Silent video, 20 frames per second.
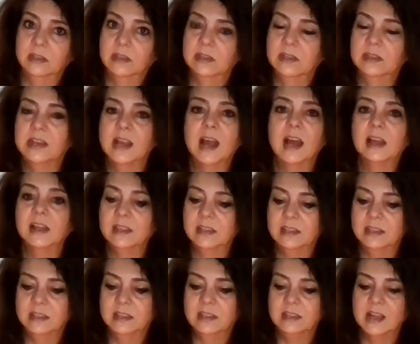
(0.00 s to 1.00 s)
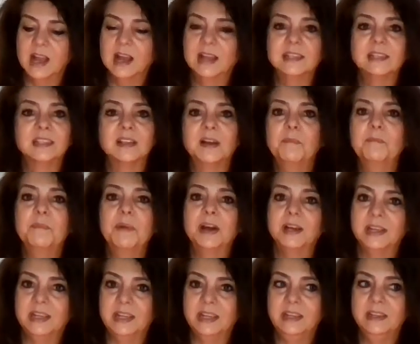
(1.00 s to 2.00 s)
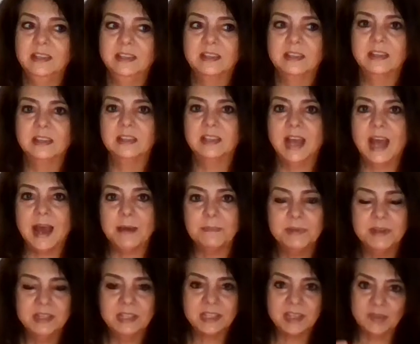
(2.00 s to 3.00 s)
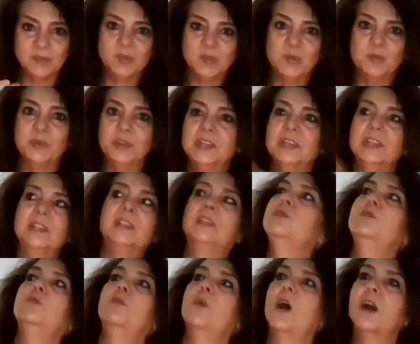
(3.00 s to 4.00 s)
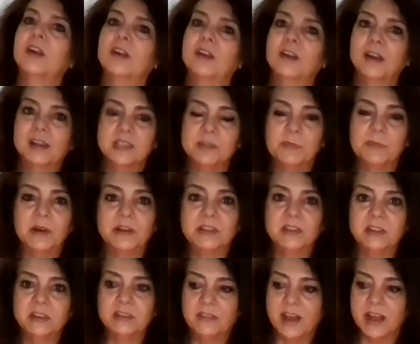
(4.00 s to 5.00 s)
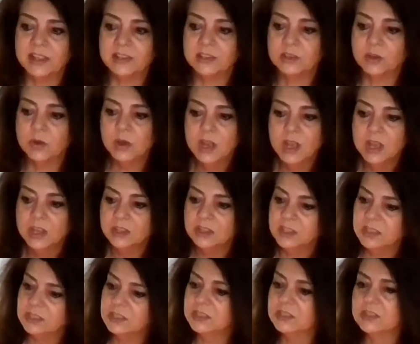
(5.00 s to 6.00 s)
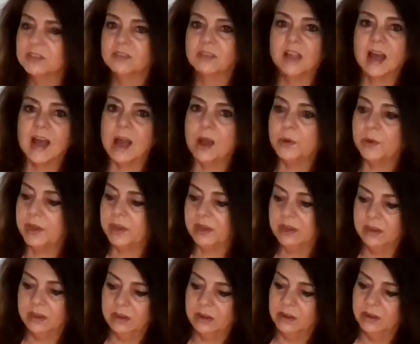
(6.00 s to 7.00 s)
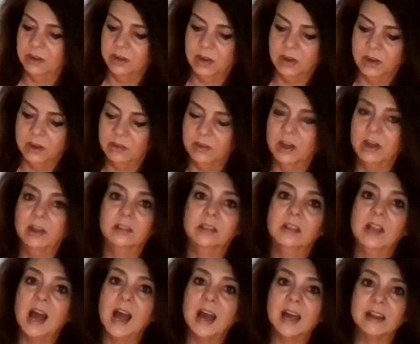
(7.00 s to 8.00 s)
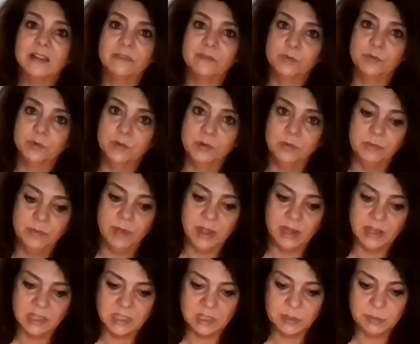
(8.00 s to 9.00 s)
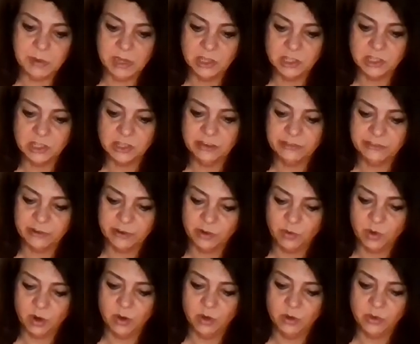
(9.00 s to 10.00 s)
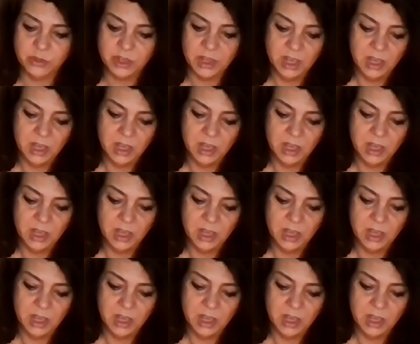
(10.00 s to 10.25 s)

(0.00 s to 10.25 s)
Not somebody. The happiness comes from within, and you are a spark of the divine. So this is allowing a lot of room and expansion for growth.